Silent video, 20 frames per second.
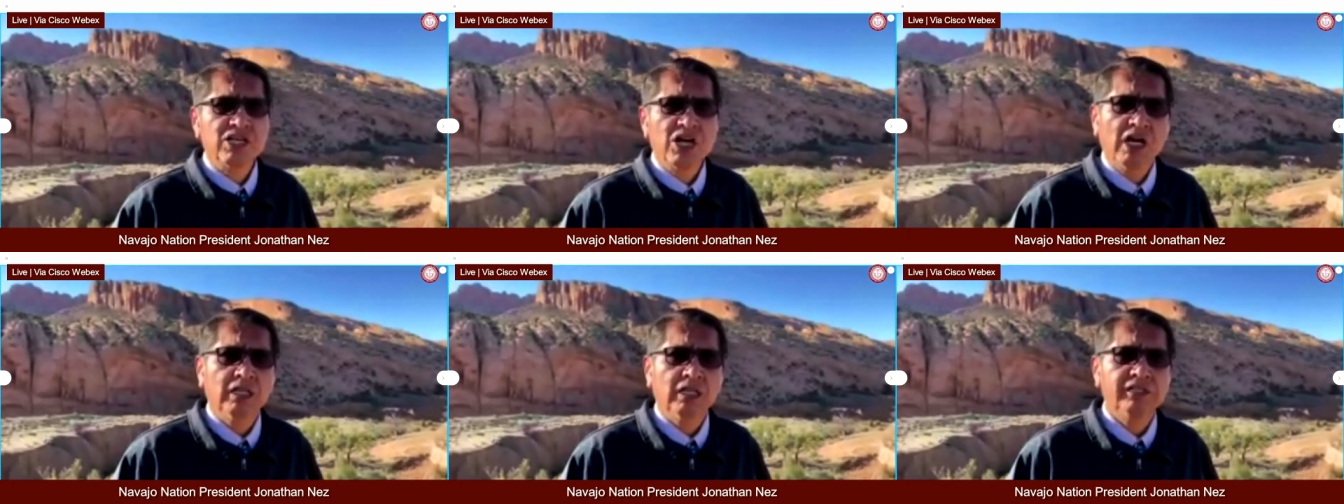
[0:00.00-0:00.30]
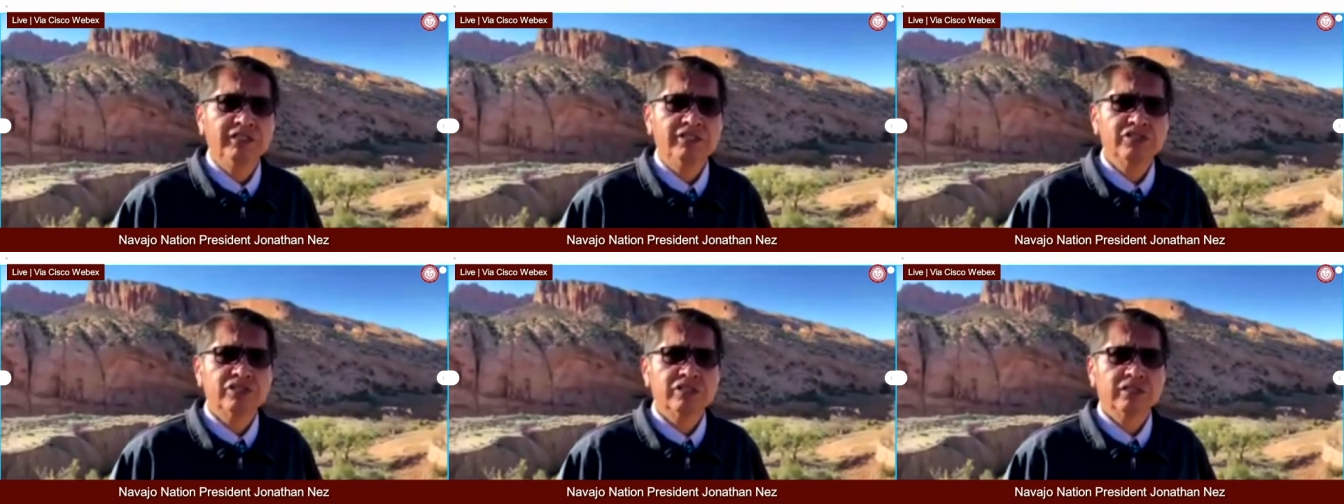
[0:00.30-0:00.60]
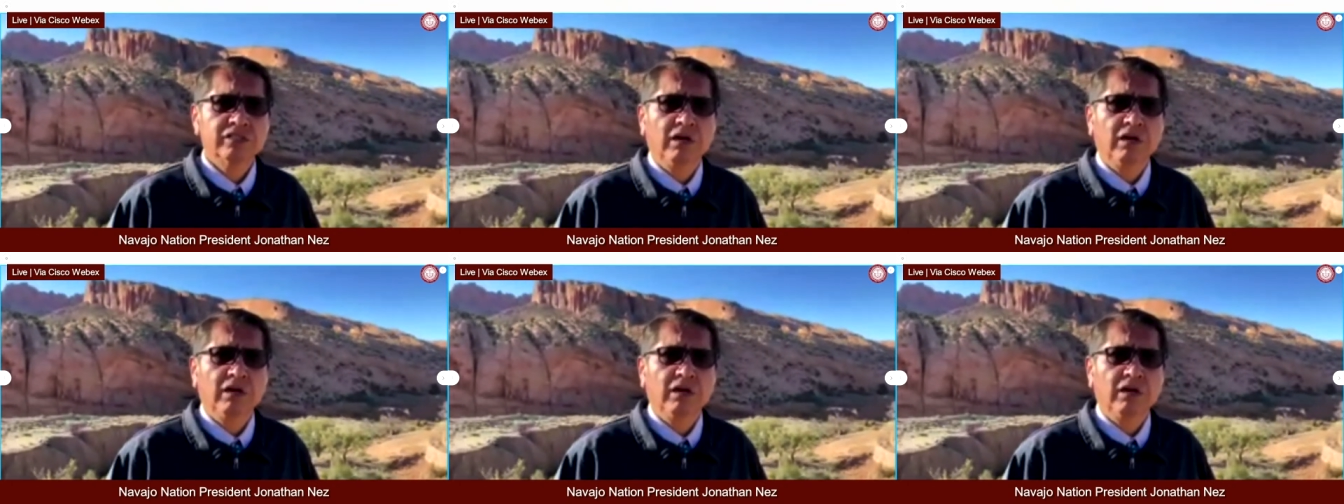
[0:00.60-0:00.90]

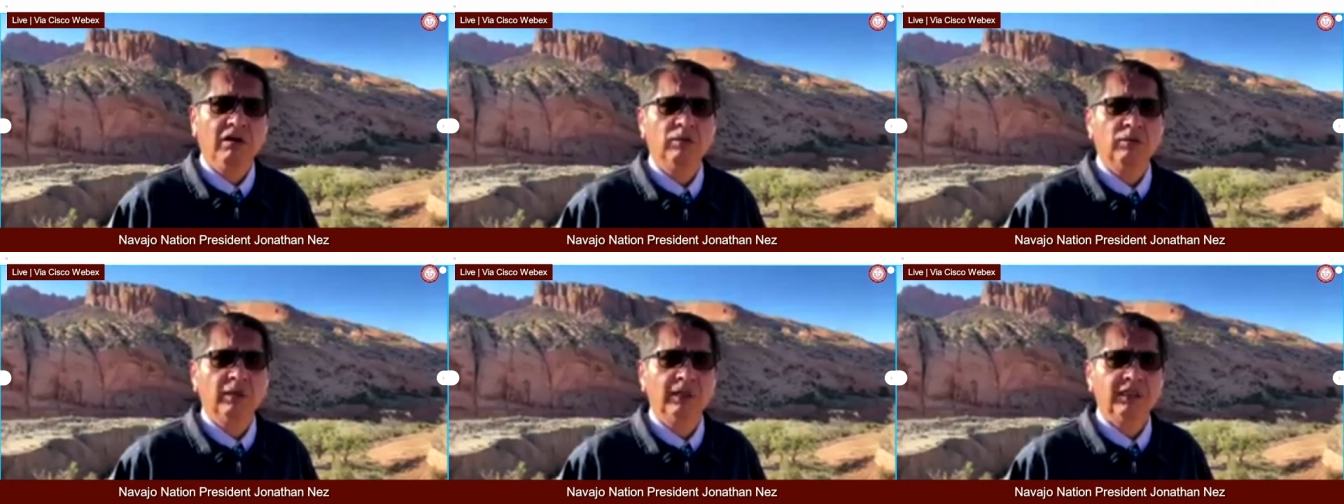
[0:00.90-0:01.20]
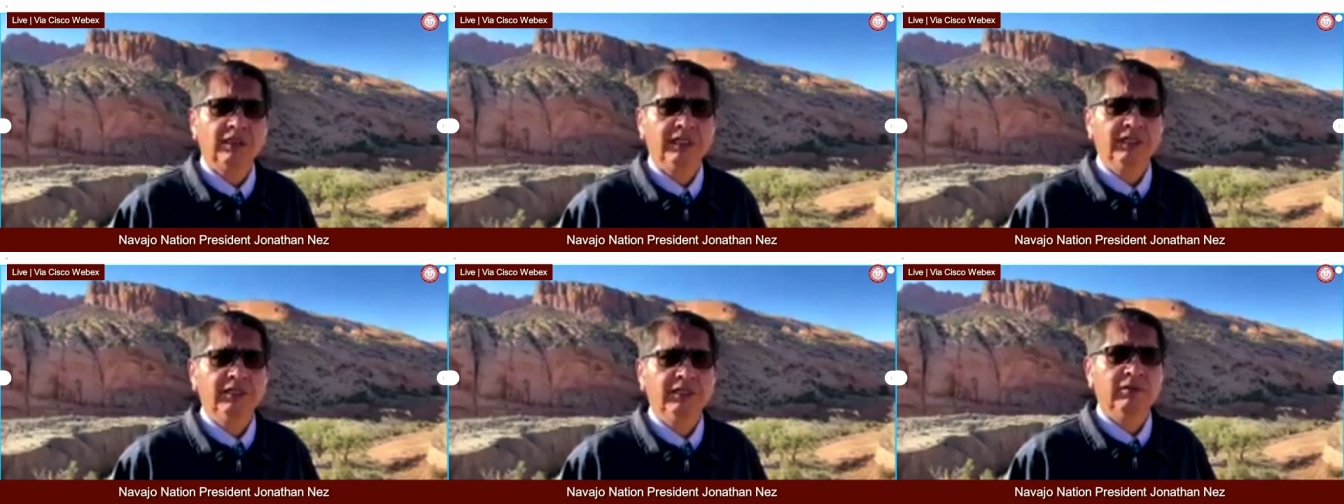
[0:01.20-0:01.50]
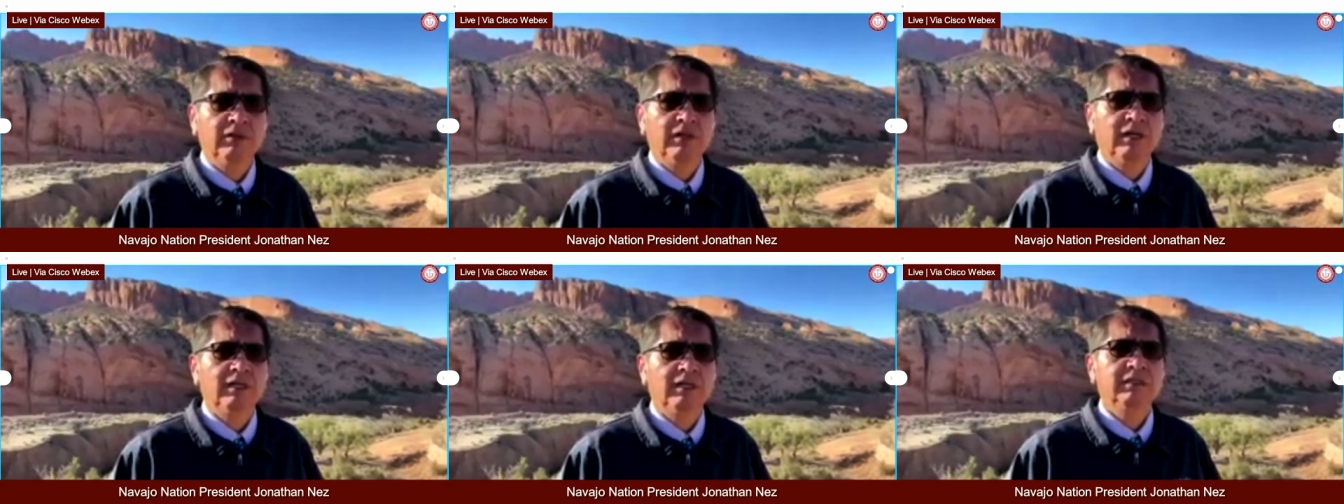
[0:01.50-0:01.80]
acknowledge the hard work
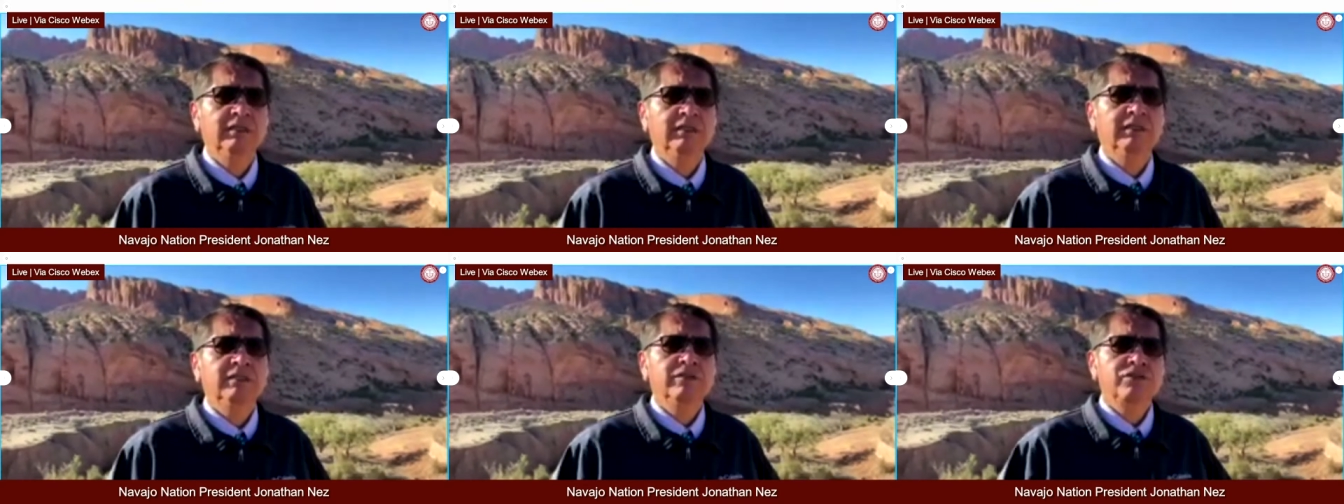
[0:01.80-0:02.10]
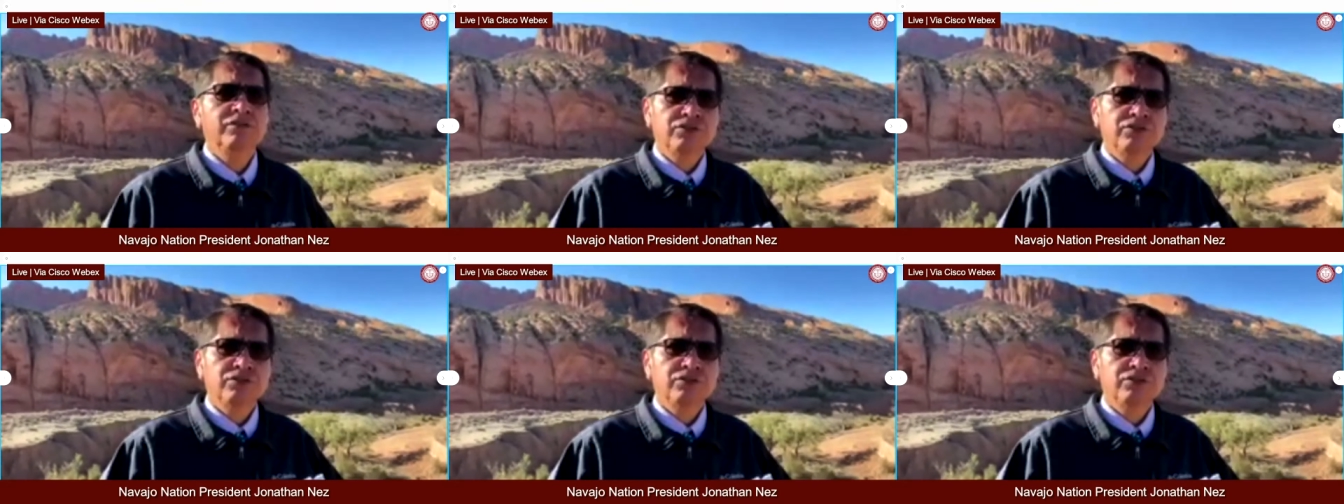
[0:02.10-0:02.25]
that you all,